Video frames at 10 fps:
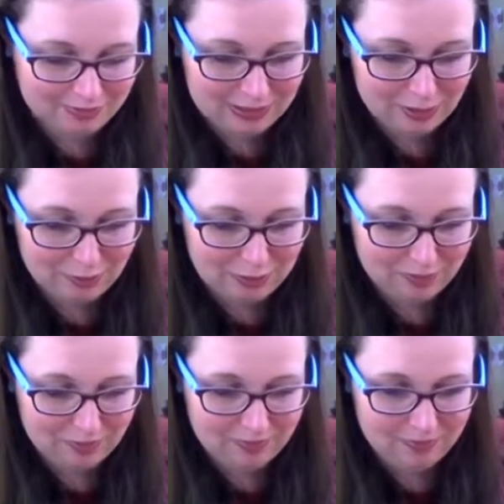They're going to be
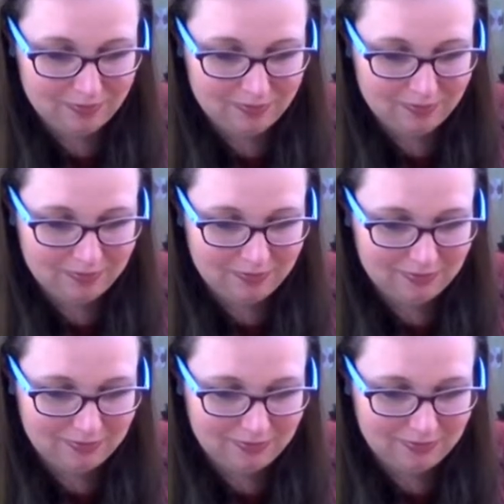
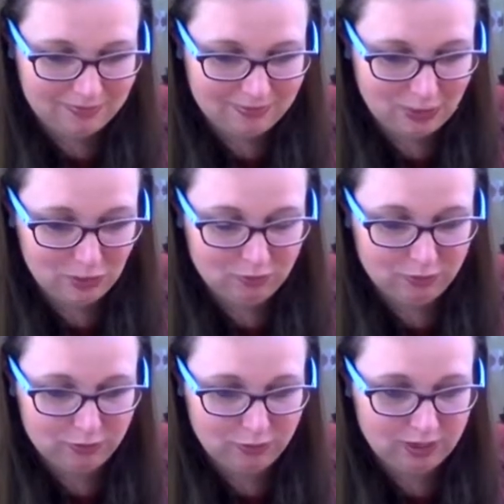useful
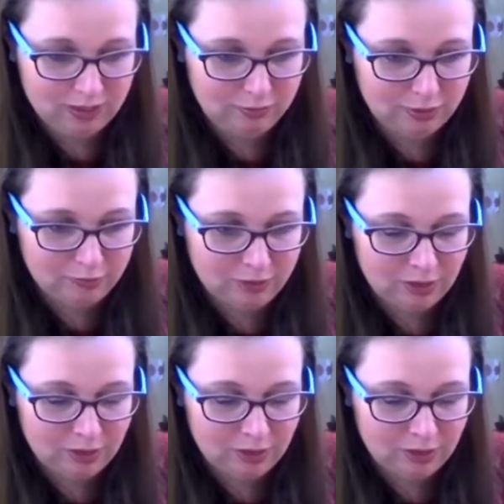for breeding from.